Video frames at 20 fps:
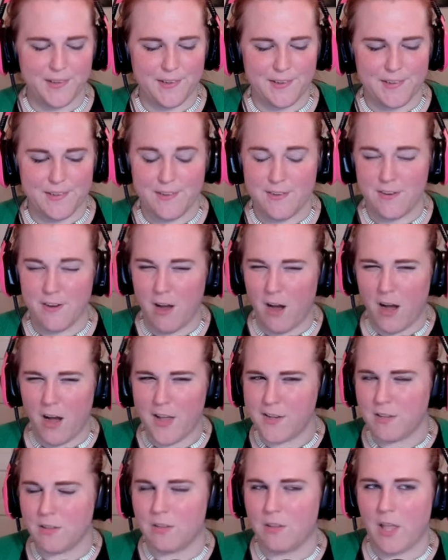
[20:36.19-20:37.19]

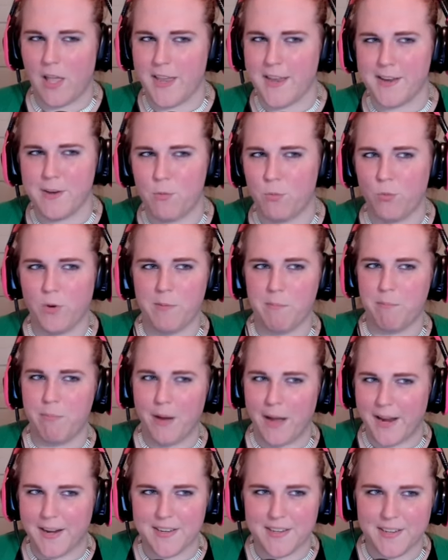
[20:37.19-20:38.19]
not like what
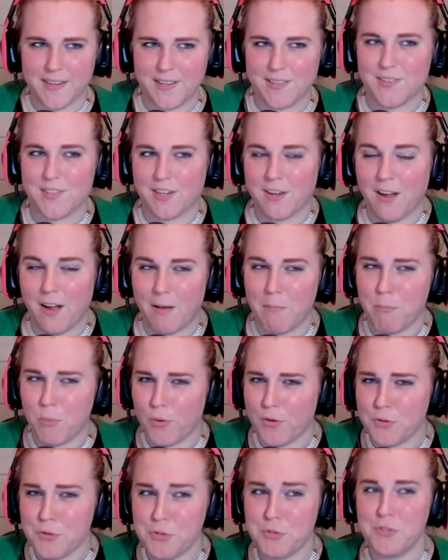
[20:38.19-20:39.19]
Biden has
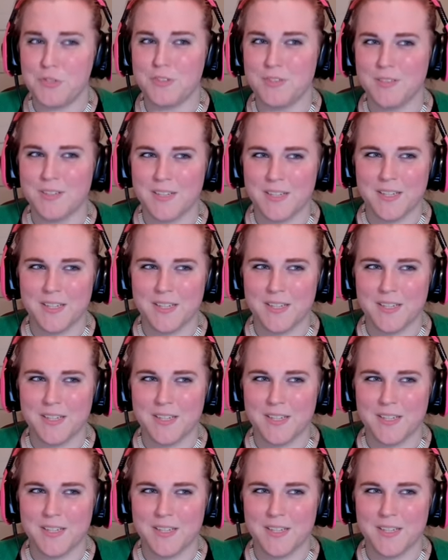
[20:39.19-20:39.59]
accomplished.